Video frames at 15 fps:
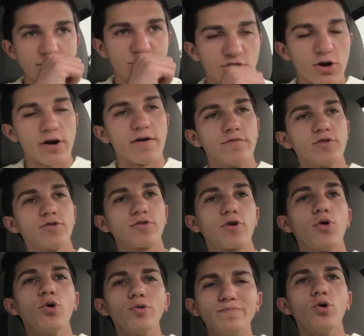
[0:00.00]
Sorry, I have a little
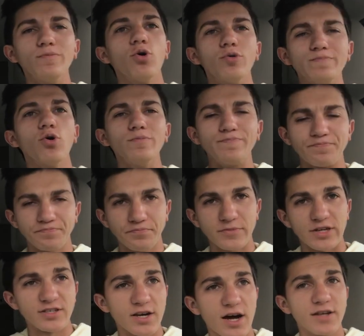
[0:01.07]
cold, old.
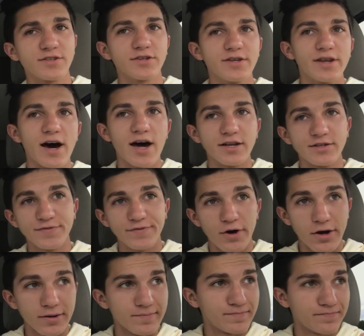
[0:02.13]
It's honestly not as
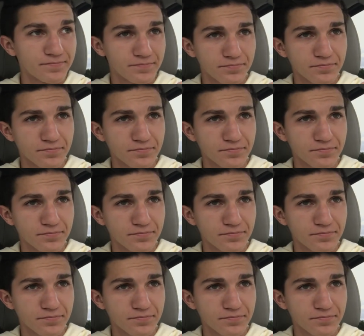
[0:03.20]
fun